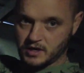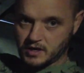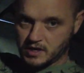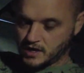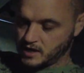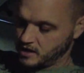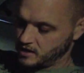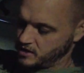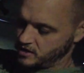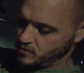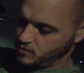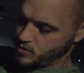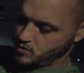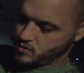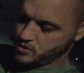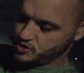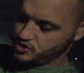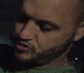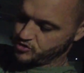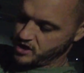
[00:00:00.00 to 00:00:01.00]
and the
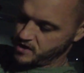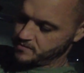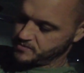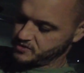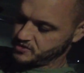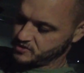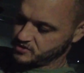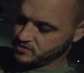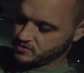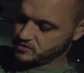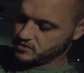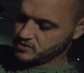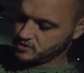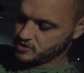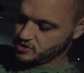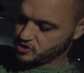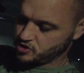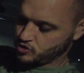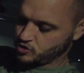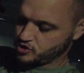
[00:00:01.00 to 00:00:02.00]
water drips,
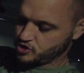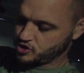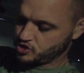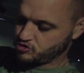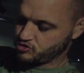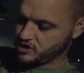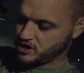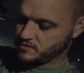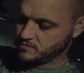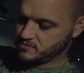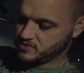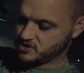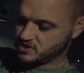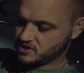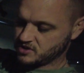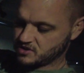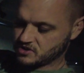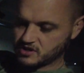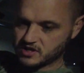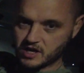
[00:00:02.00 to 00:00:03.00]
sort of streams
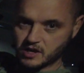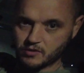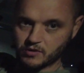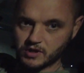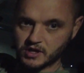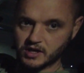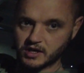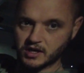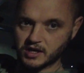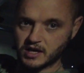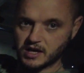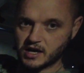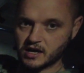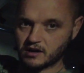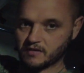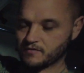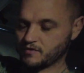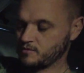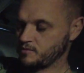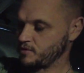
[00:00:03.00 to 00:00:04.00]
slowly out
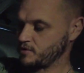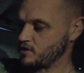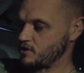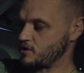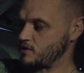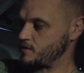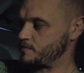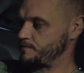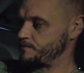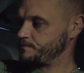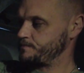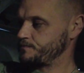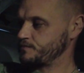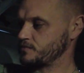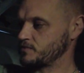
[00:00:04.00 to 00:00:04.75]
of the bottom.